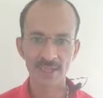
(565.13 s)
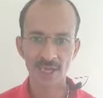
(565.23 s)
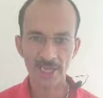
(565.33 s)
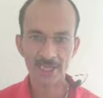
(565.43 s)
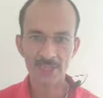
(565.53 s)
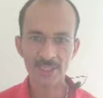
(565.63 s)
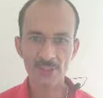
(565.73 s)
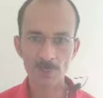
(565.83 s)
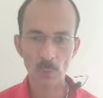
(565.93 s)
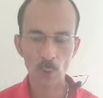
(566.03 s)
Like in
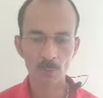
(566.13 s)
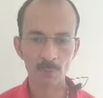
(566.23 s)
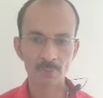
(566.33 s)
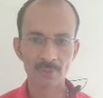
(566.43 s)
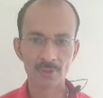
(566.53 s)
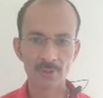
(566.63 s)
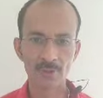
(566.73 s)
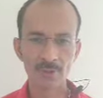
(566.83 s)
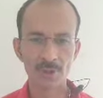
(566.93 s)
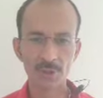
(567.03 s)
this poem,
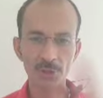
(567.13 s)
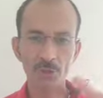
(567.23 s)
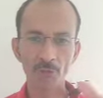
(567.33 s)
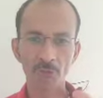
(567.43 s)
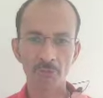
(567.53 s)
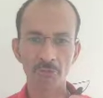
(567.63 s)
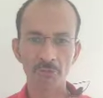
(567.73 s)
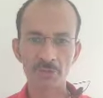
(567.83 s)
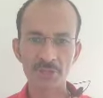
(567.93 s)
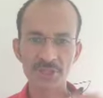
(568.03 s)
the crow
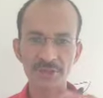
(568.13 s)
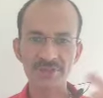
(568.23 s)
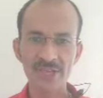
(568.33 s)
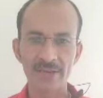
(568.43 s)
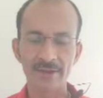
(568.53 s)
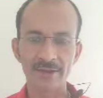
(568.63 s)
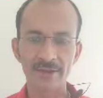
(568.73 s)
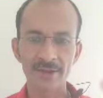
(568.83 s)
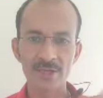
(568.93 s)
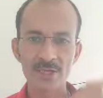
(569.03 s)
shifted,
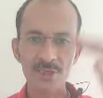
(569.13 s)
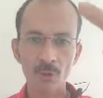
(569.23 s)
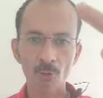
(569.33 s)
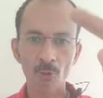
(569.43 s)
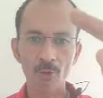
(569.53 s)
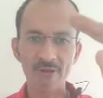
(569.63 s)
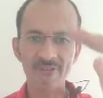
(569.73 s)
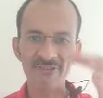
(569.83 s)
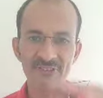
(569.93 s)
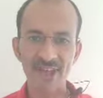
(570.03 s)
snow
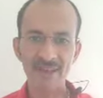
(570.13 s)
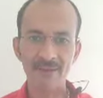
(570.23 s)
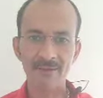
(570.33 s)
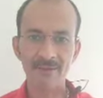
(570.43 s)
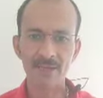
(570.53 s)
fell.